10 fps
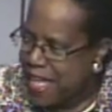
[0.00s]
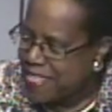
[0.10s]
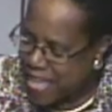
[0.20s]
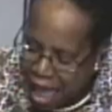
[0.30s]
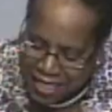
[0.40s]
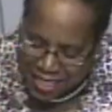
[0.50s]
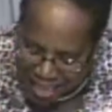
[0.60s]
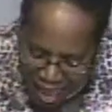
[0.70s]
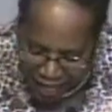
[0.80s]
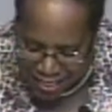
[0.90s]
That
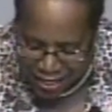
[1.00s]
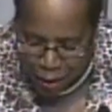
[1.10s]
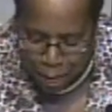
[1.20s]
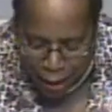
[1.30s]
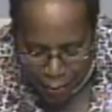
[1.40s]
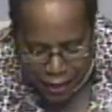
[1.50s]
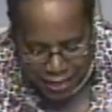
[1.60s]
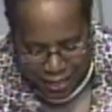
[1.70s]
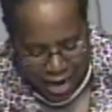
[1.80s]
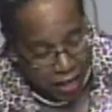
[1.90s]
takes an ability